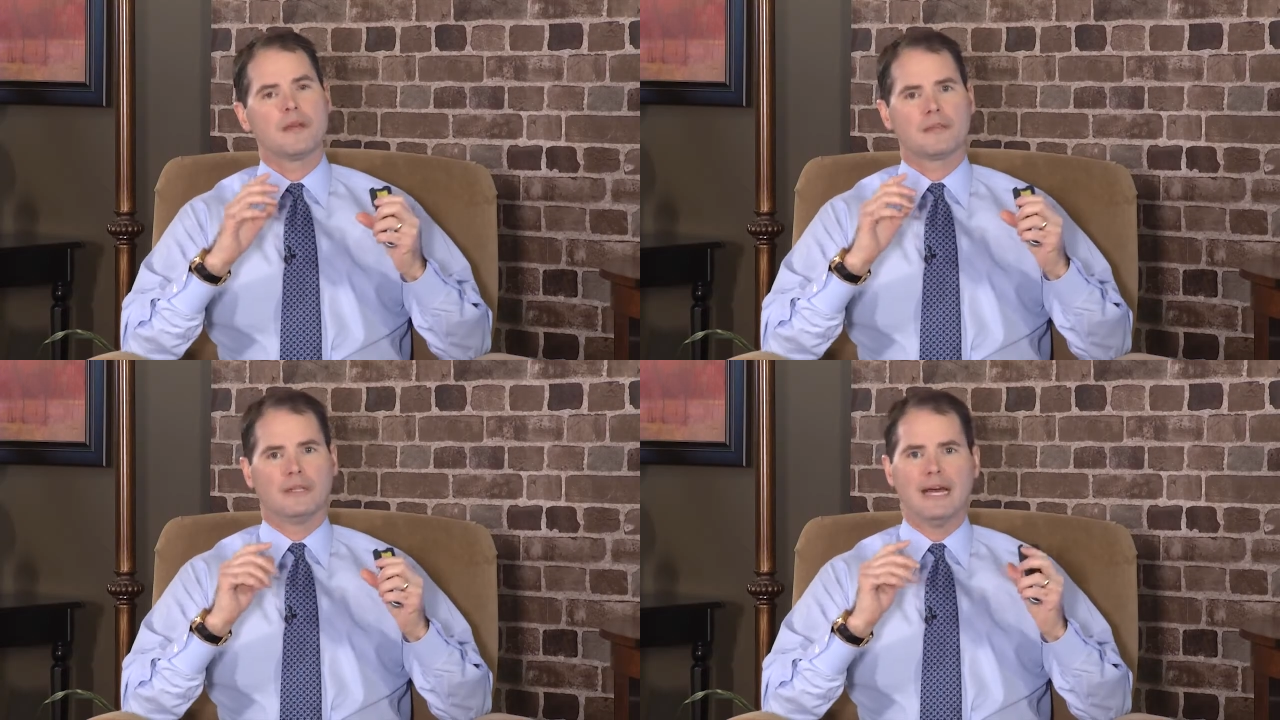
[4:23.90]

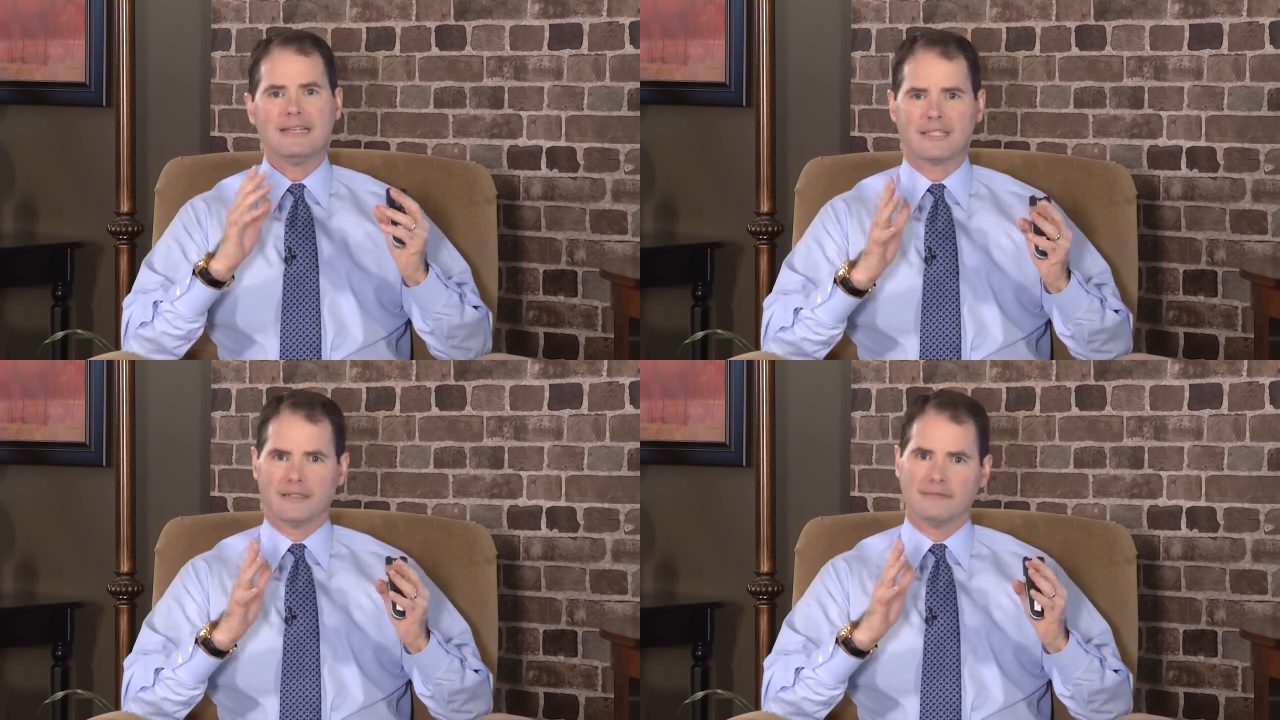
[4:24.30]
the
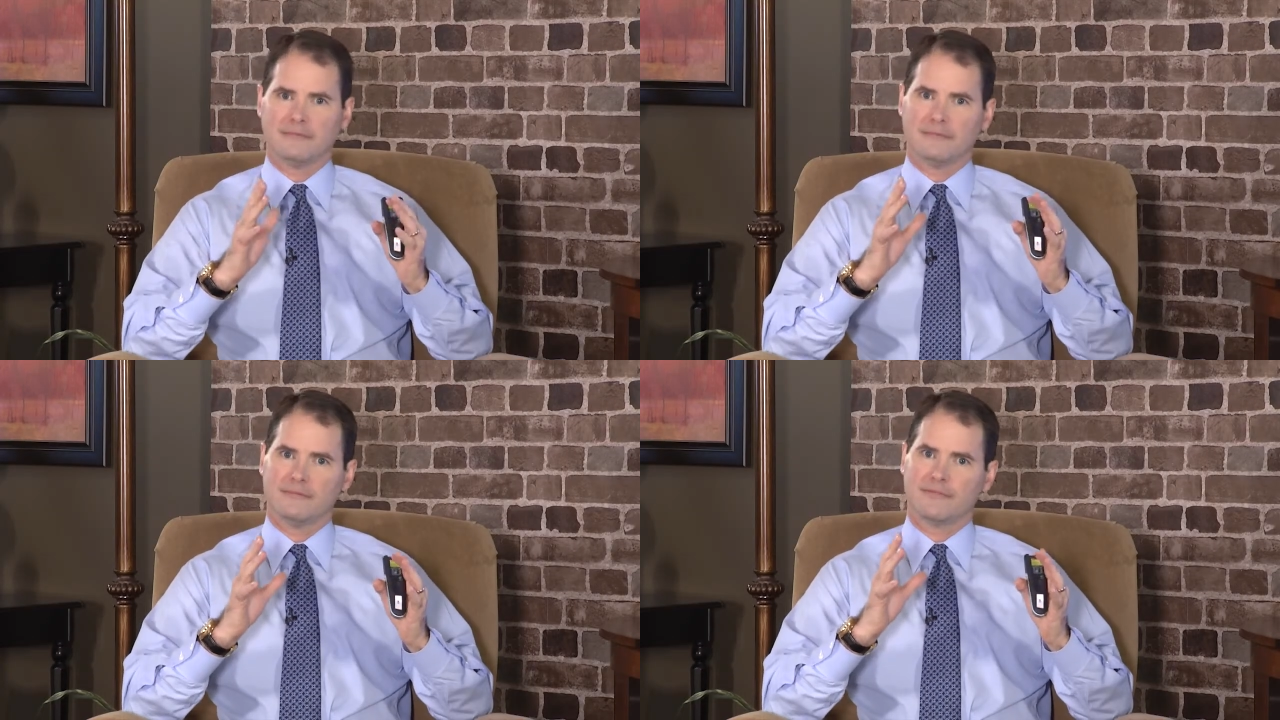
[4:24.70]
lesson
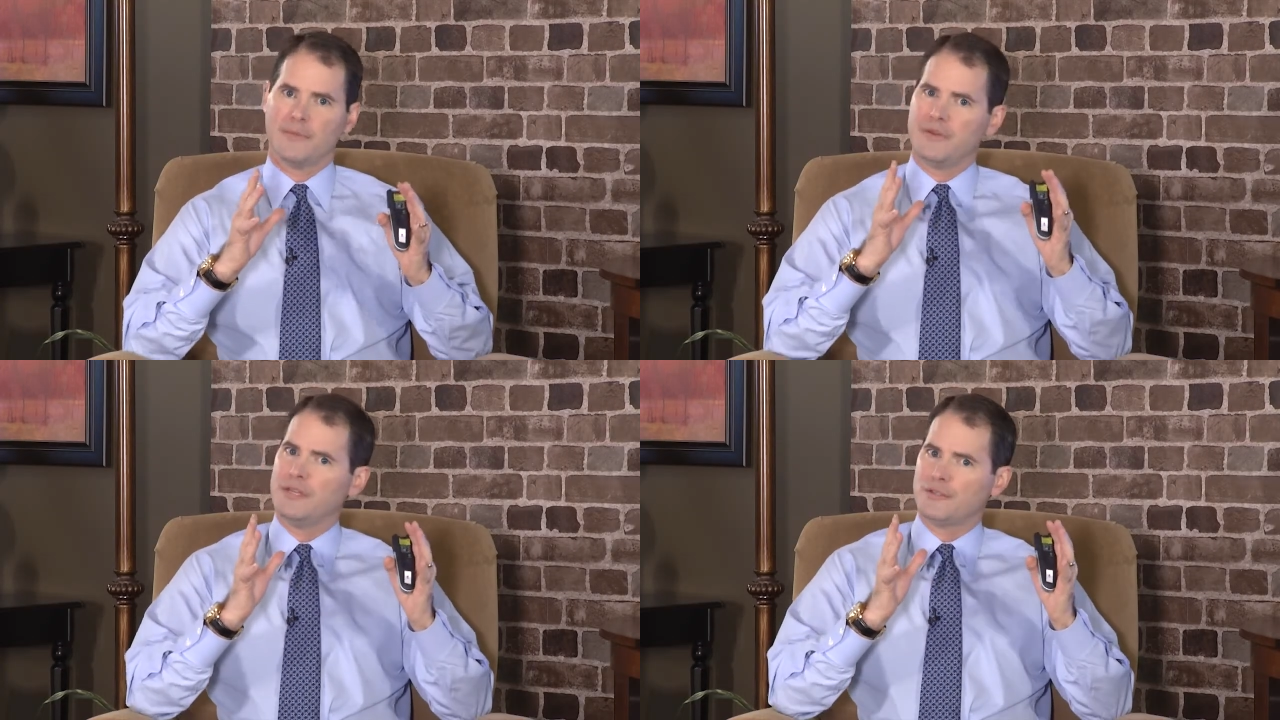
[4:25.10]

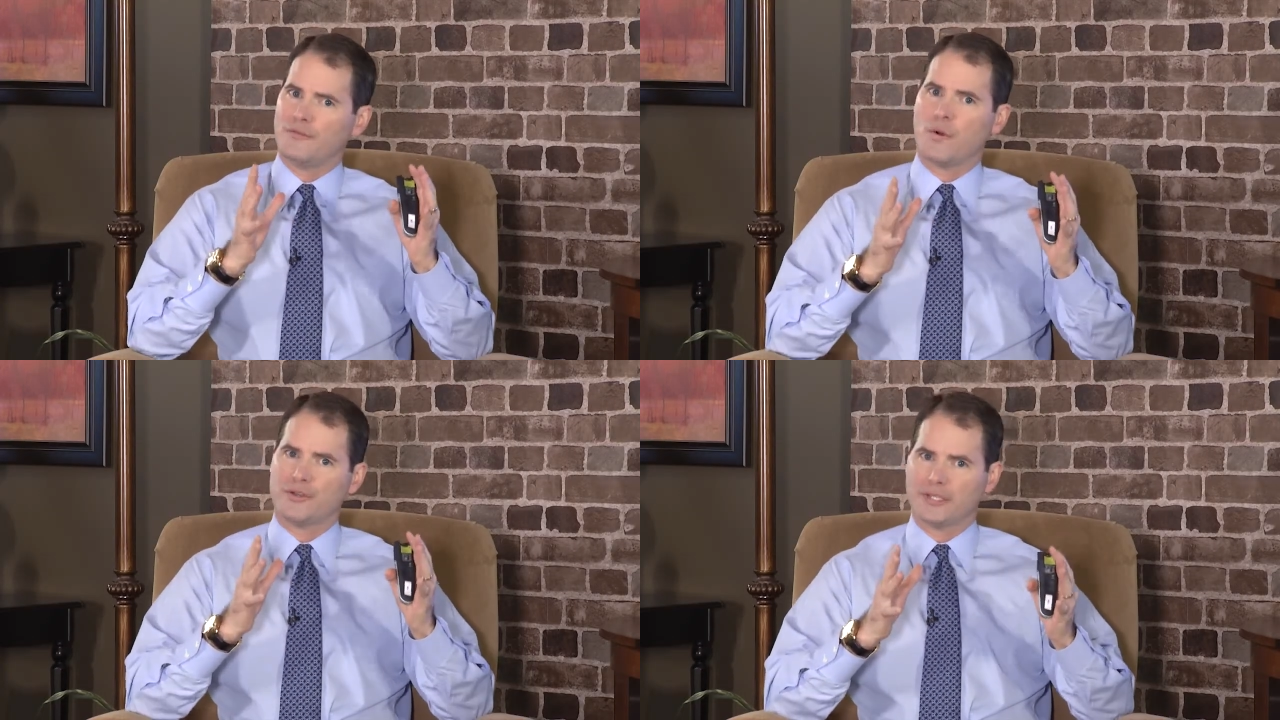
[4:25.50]
from these
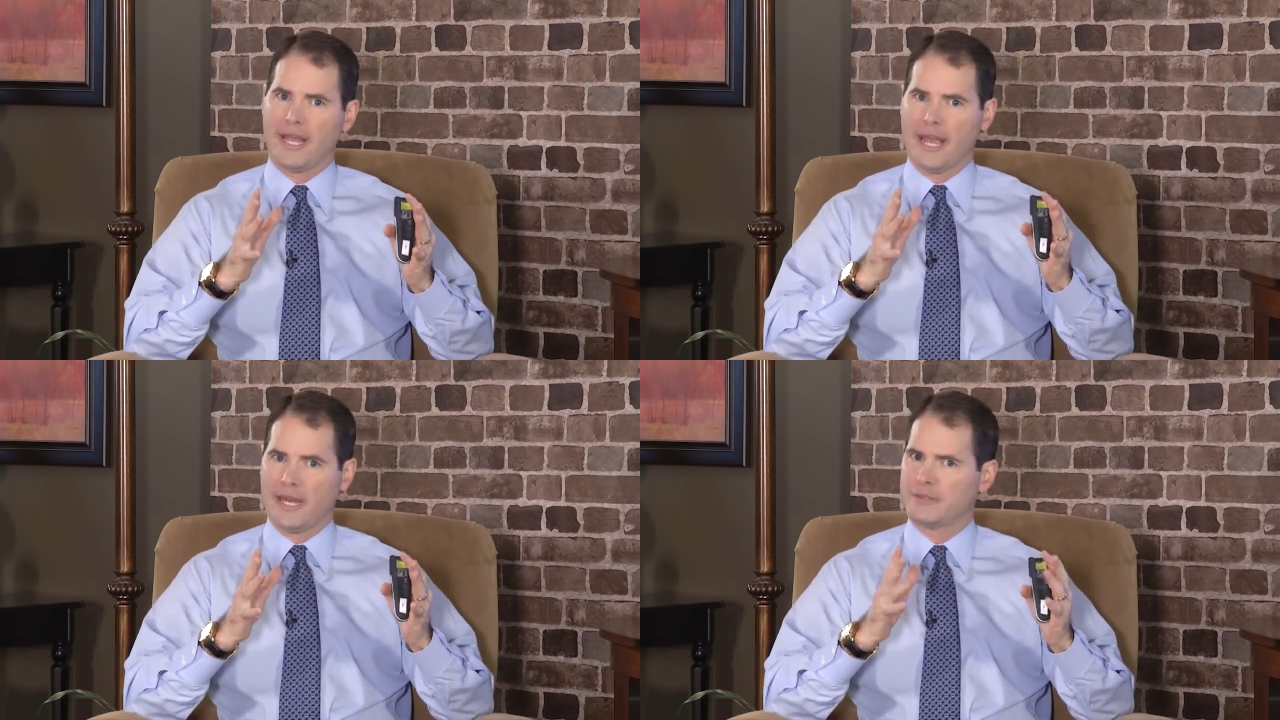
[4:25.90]
four
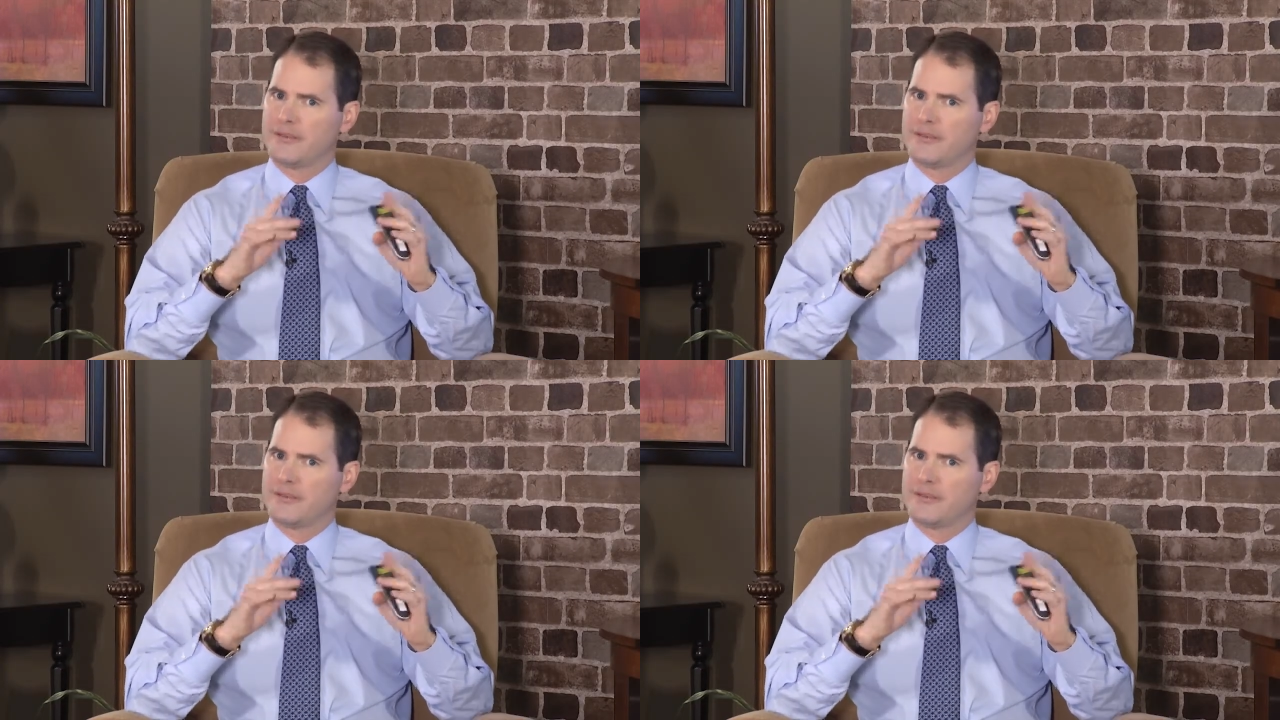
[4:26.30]
scams,